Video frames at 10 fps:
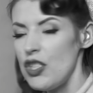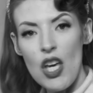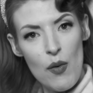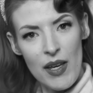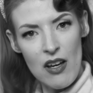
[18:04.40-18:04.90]

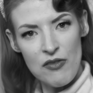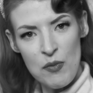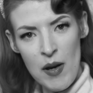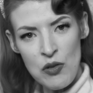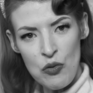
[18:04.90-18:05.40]
Going after
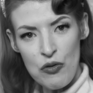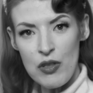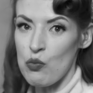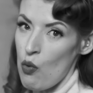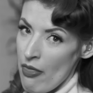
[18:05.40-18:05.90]
my daughter
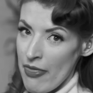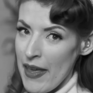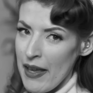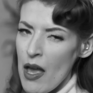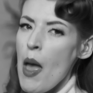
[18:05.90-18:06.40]
is one
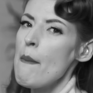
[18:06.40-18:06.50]
thing,